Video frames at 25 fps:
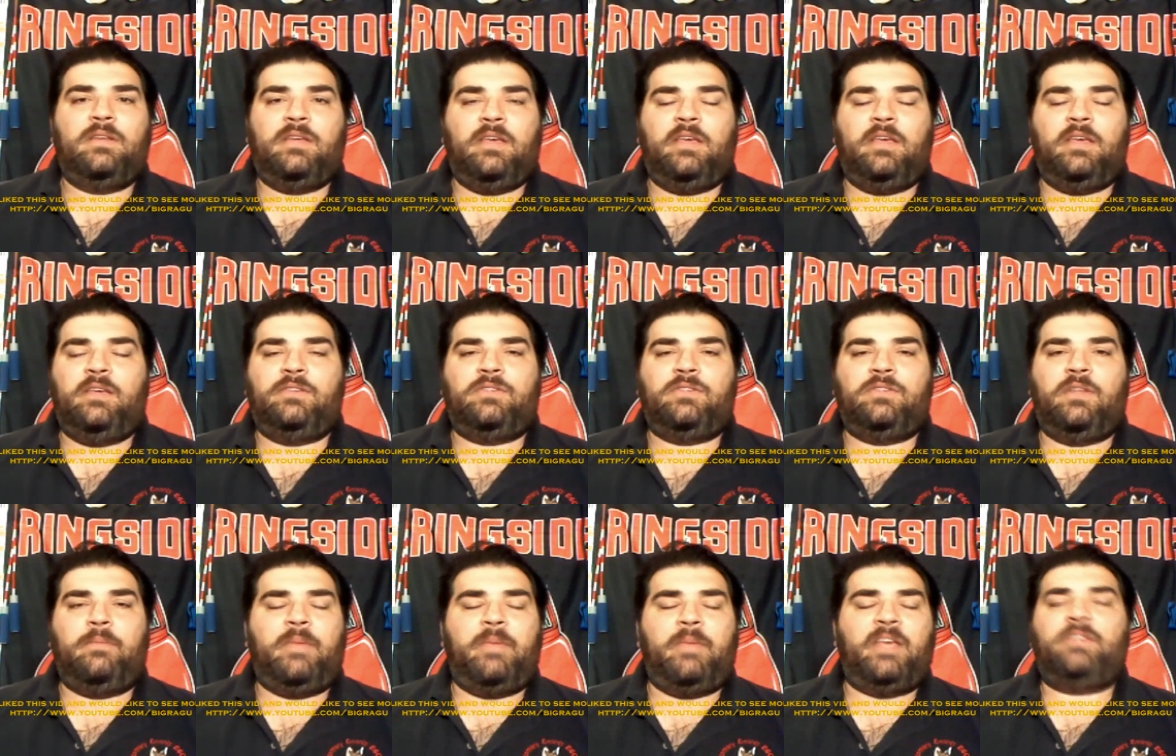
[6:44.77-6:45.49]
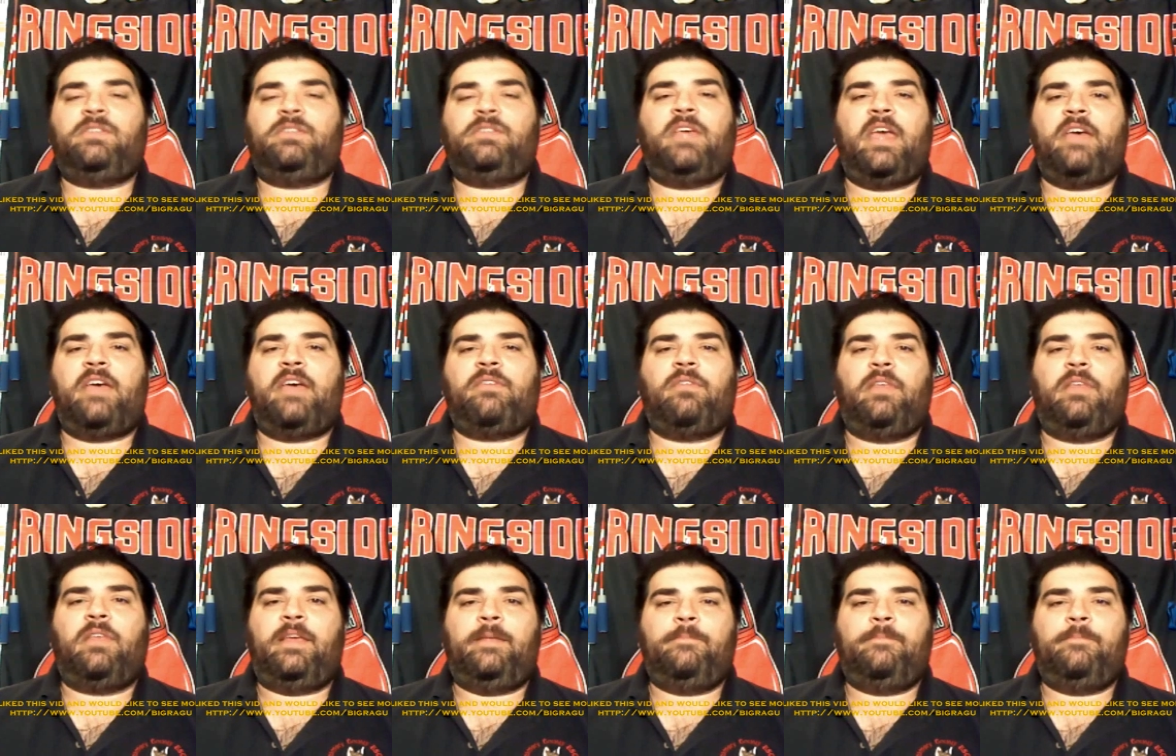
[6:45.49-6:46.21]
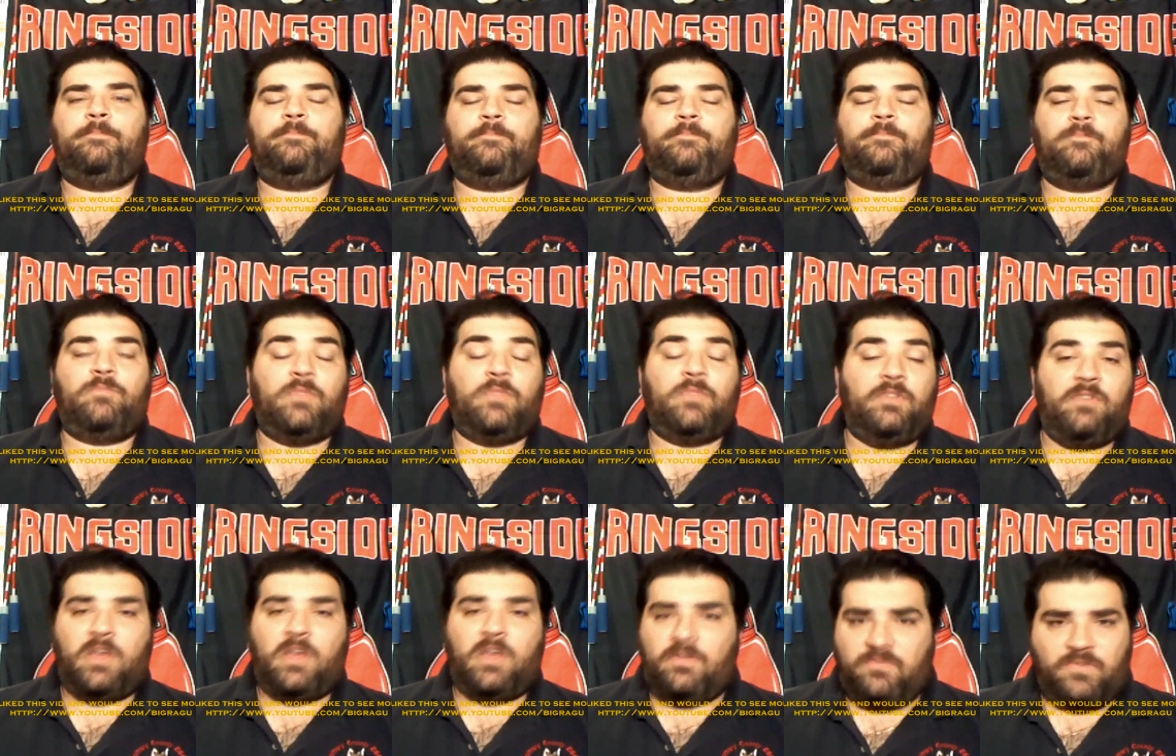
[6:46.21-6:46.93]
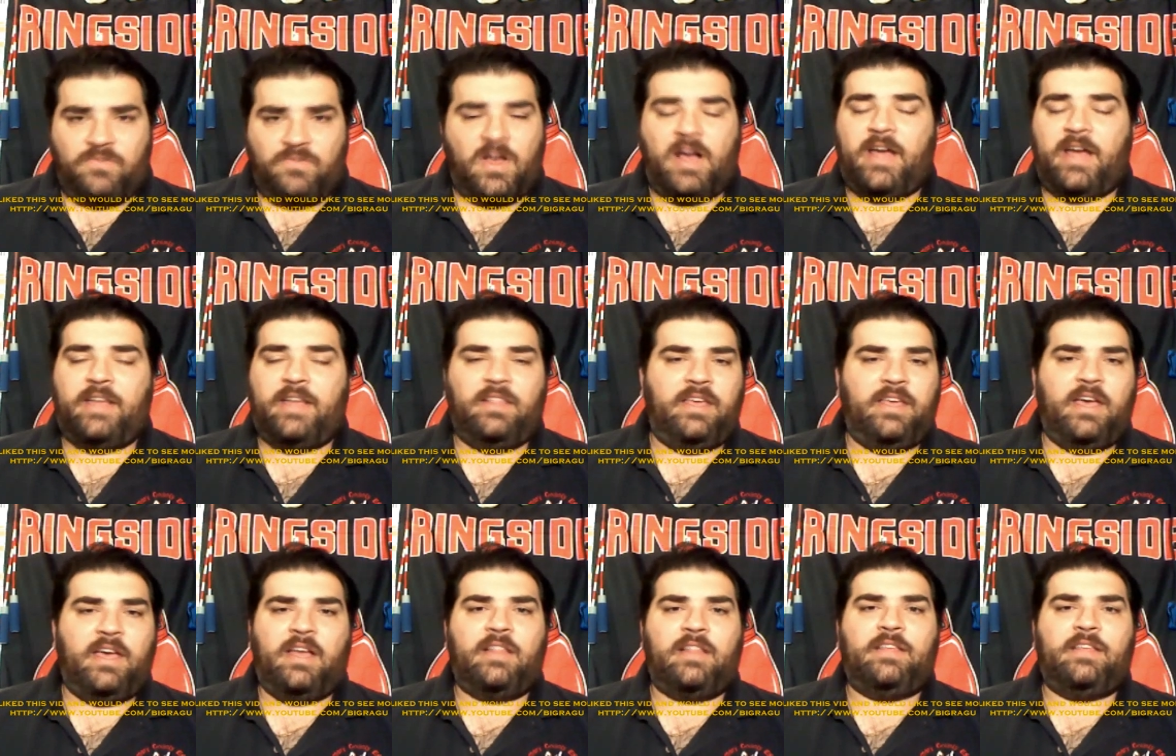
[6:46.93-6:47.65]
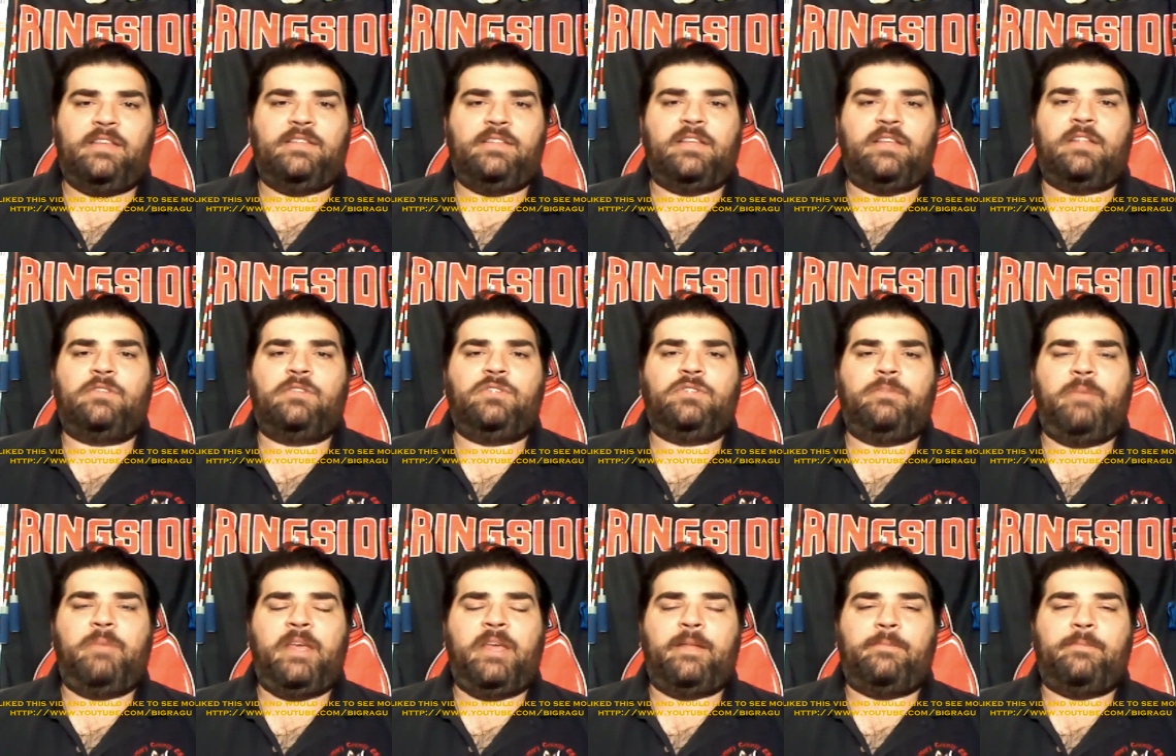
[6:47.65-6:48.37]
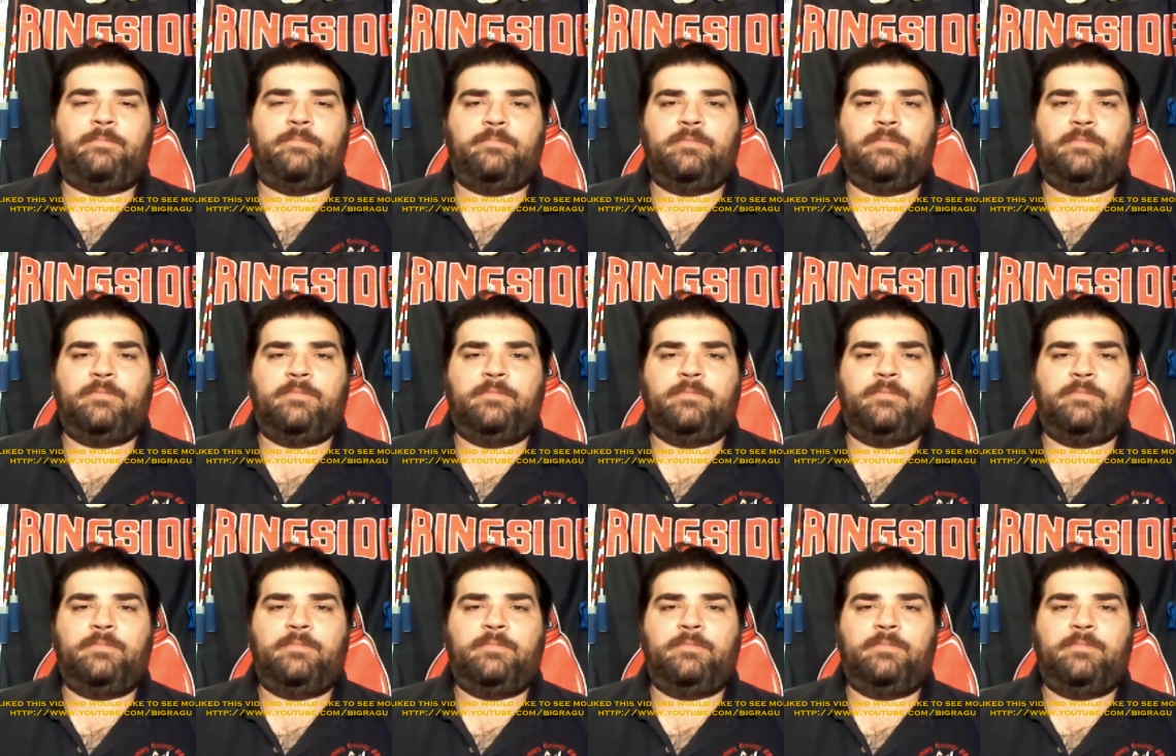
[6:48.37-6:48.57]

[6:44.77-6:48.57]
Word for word: He's an amazing athlete, a highly, highly intelligent man.